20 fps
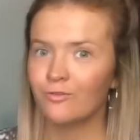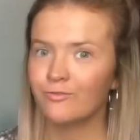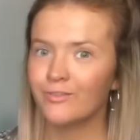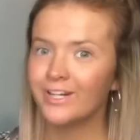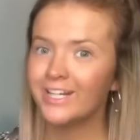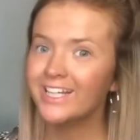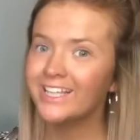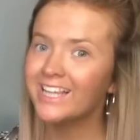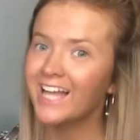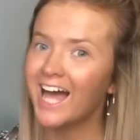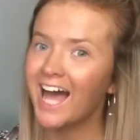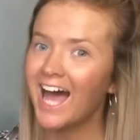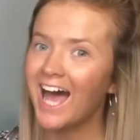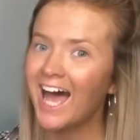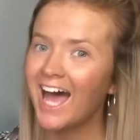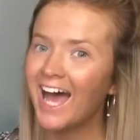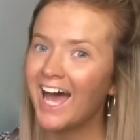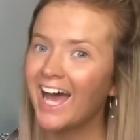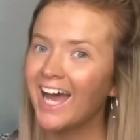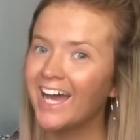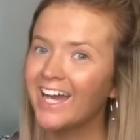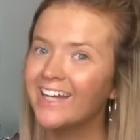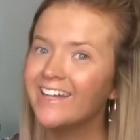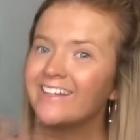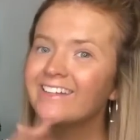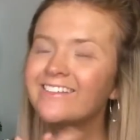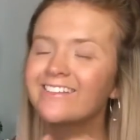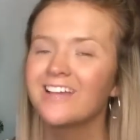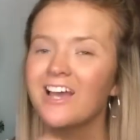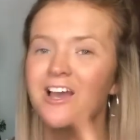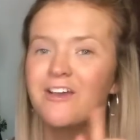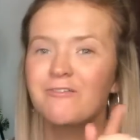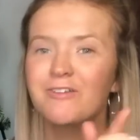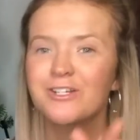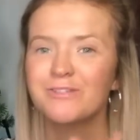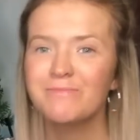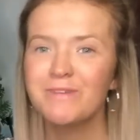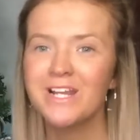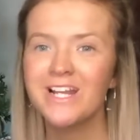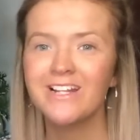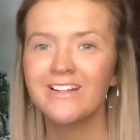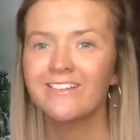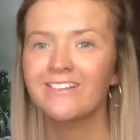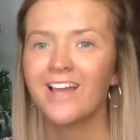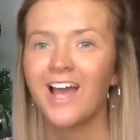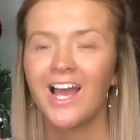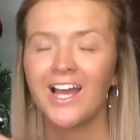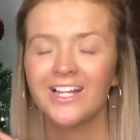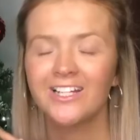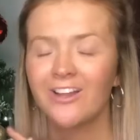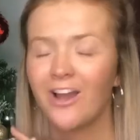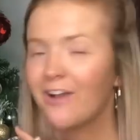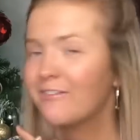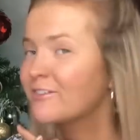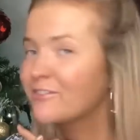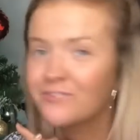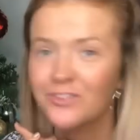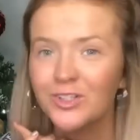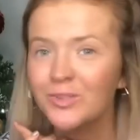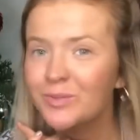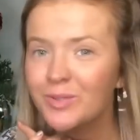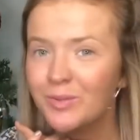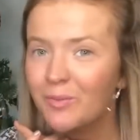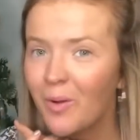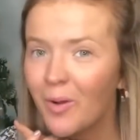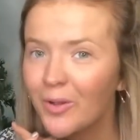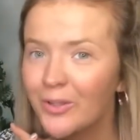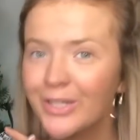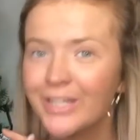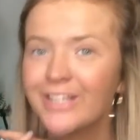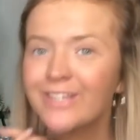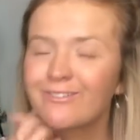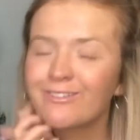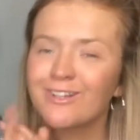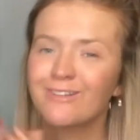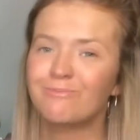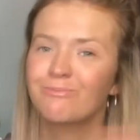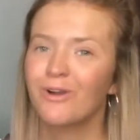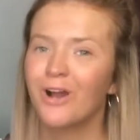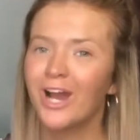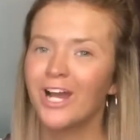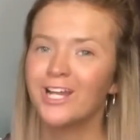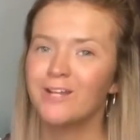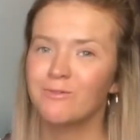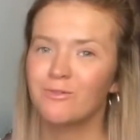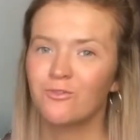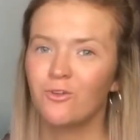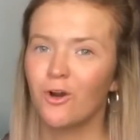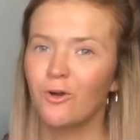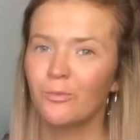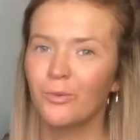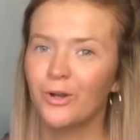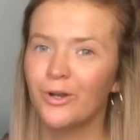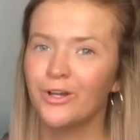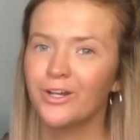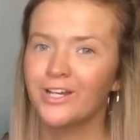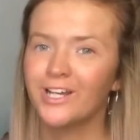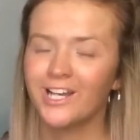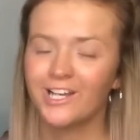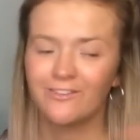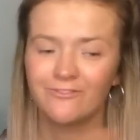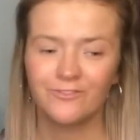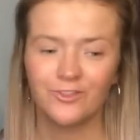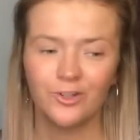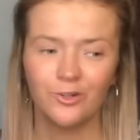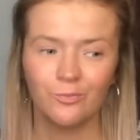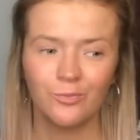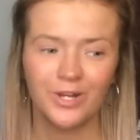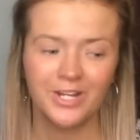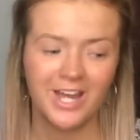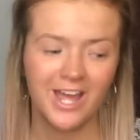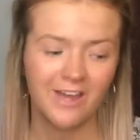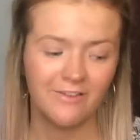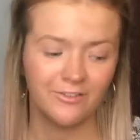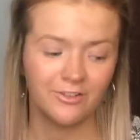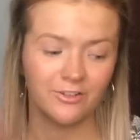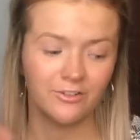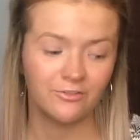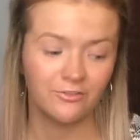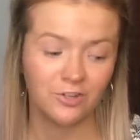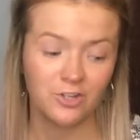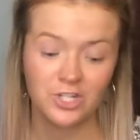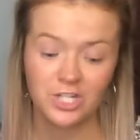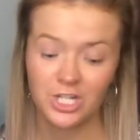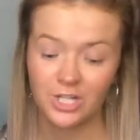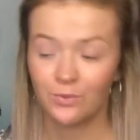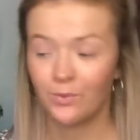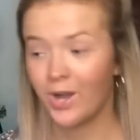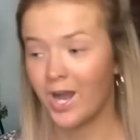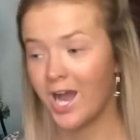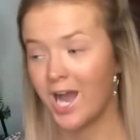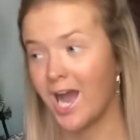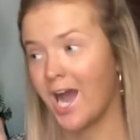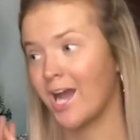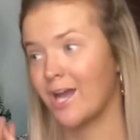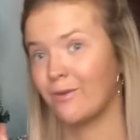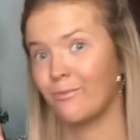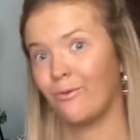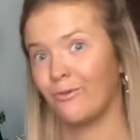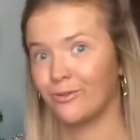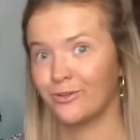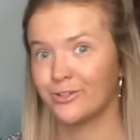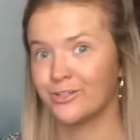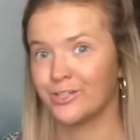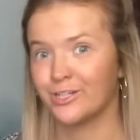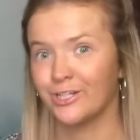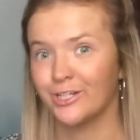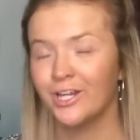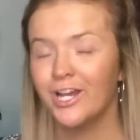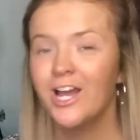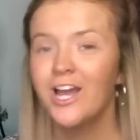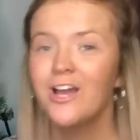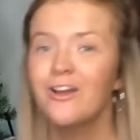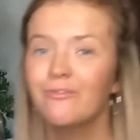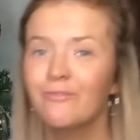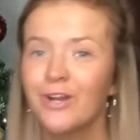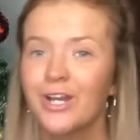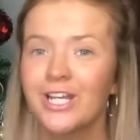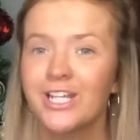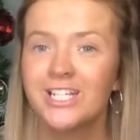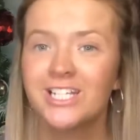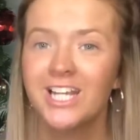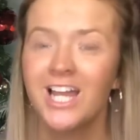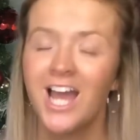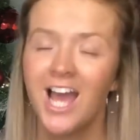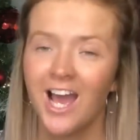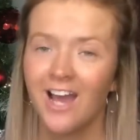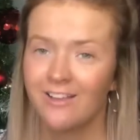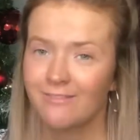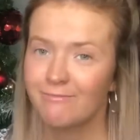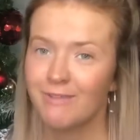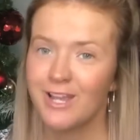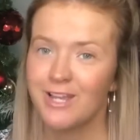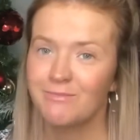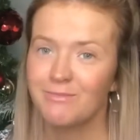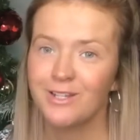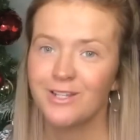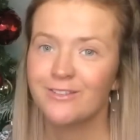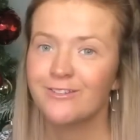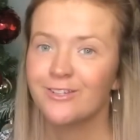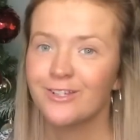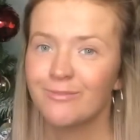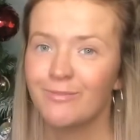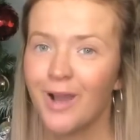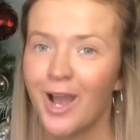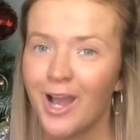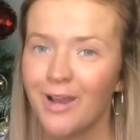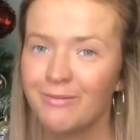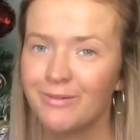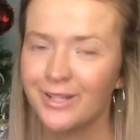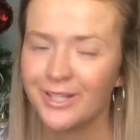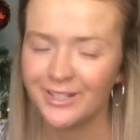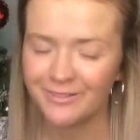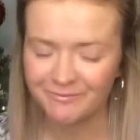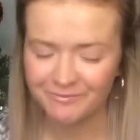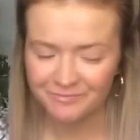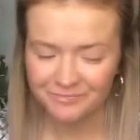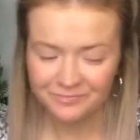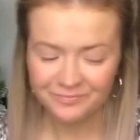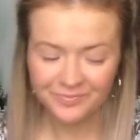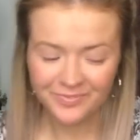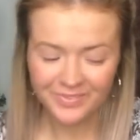ring light, which means I don't have to film in the mornings when it's bright before work, I can film whenever the fudging where I want to, which has made me super happy.